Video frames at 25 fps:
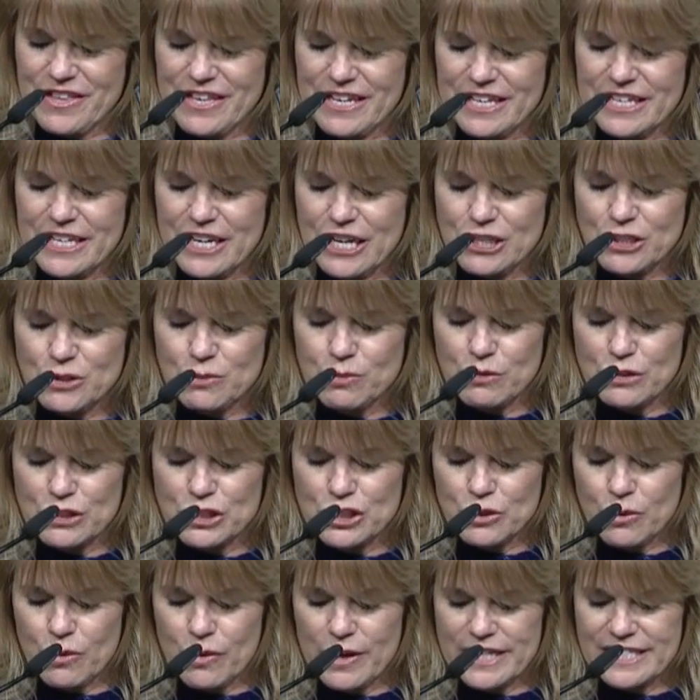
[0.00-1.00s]
YASH will
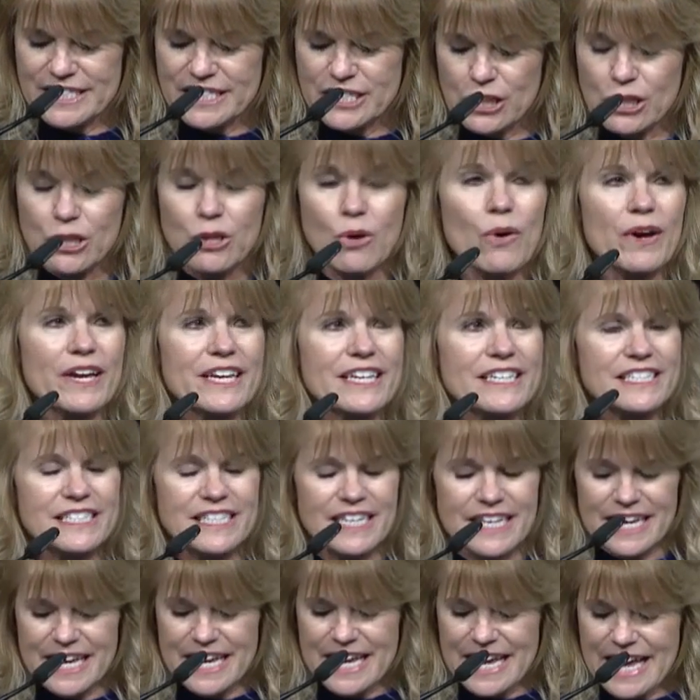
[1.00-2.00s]
join Deloitte
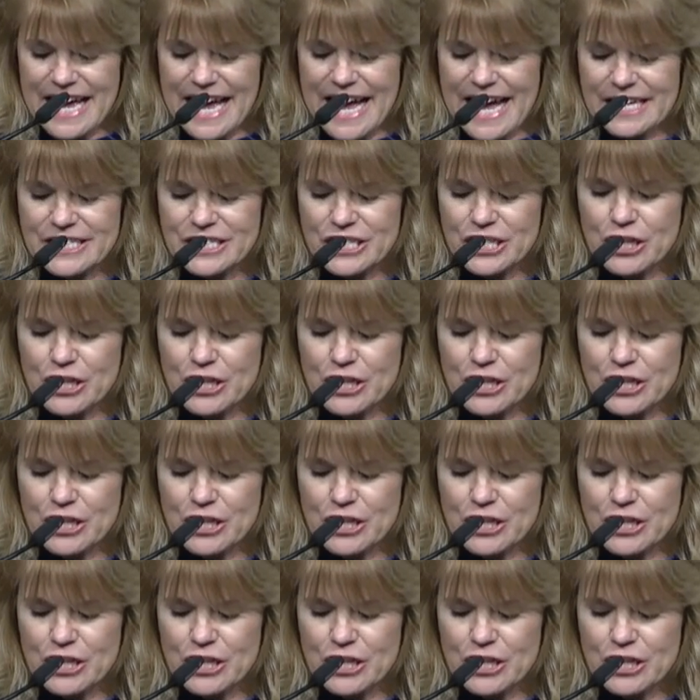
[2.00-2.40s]
as